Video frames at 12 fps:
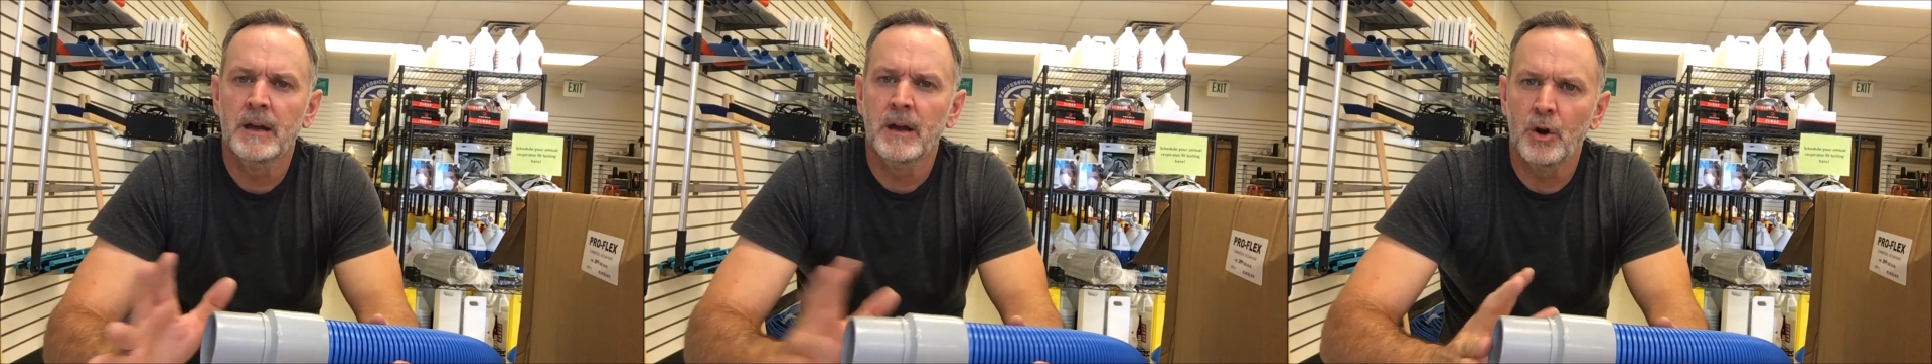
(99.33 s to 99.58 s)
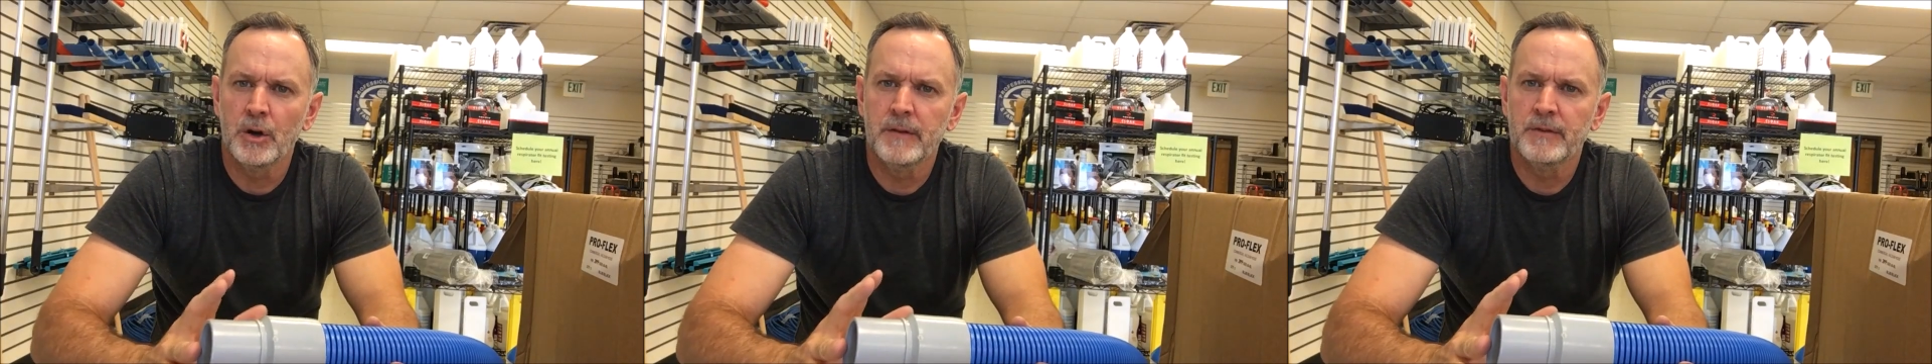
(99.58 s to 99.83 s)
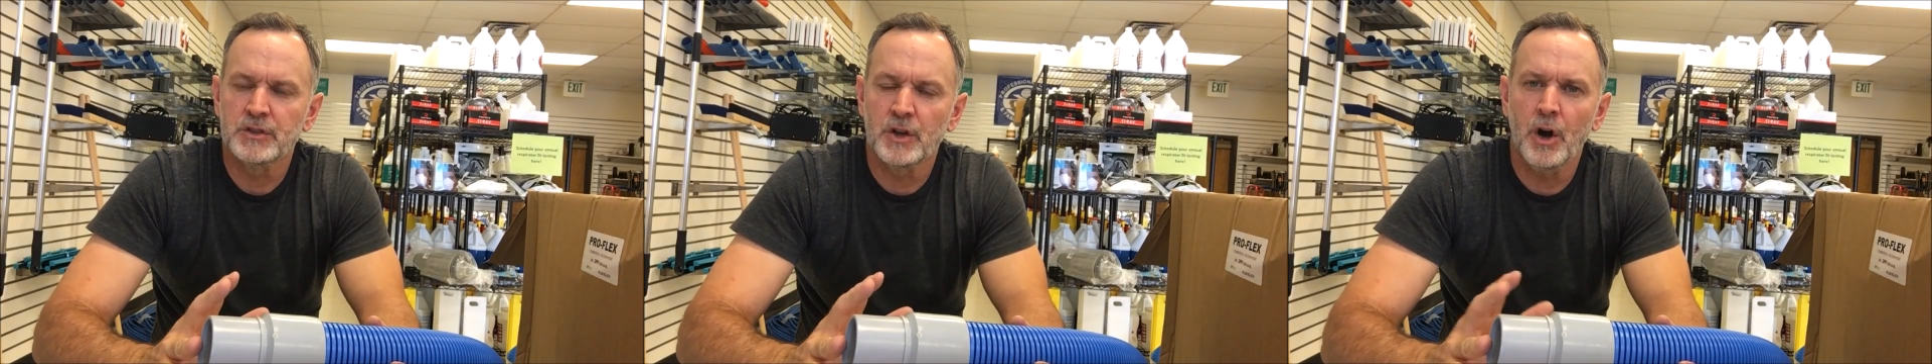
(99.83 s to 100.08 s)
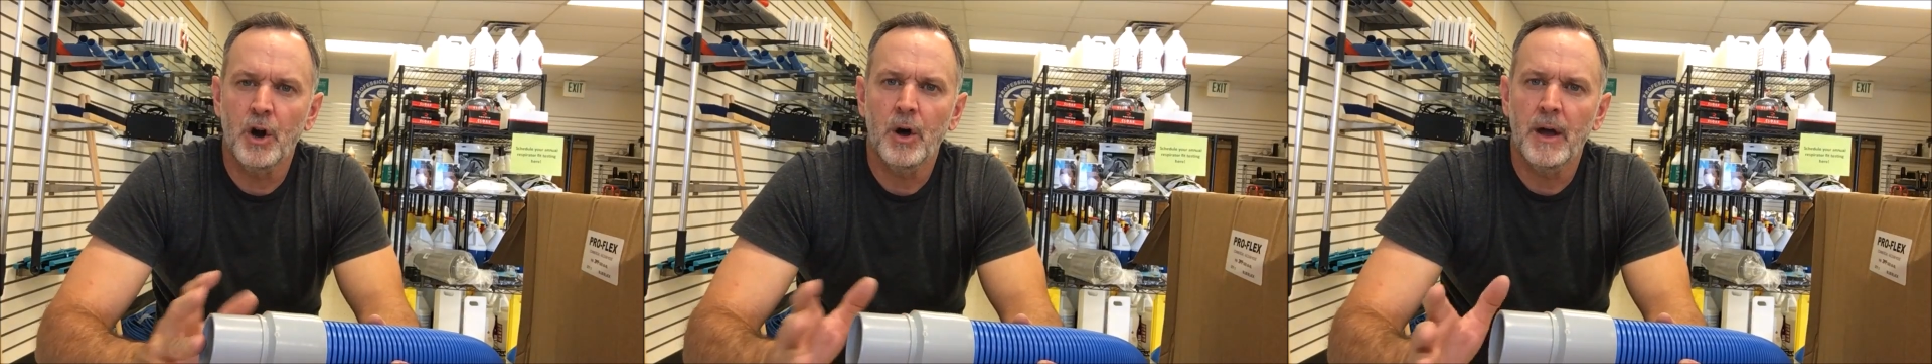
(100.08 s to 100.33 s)
or give us a
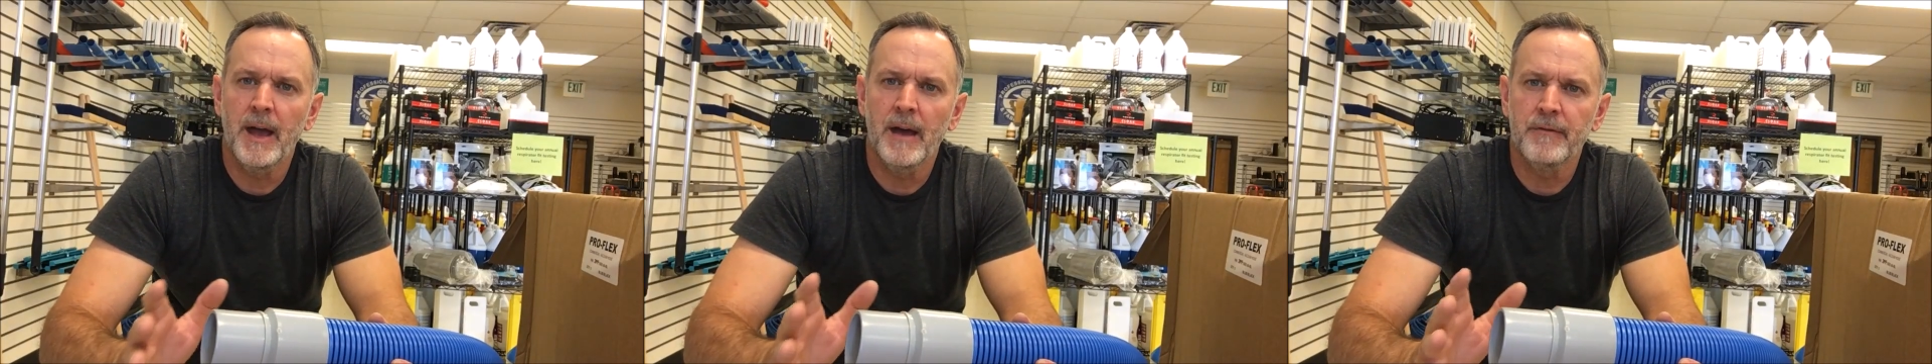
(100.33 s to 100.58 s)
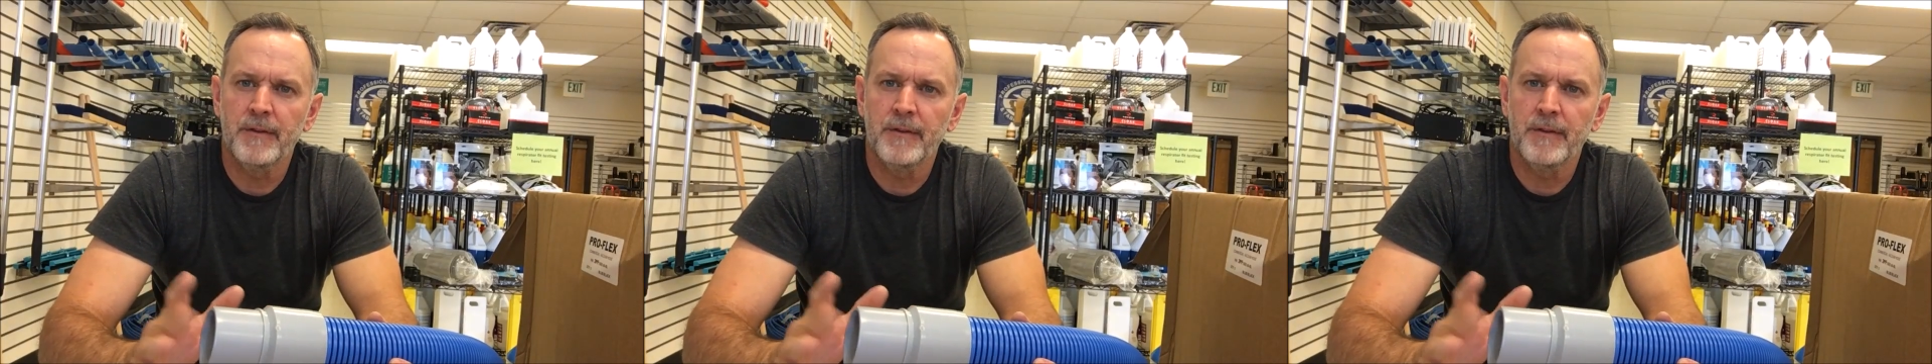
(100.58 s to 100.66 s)
call at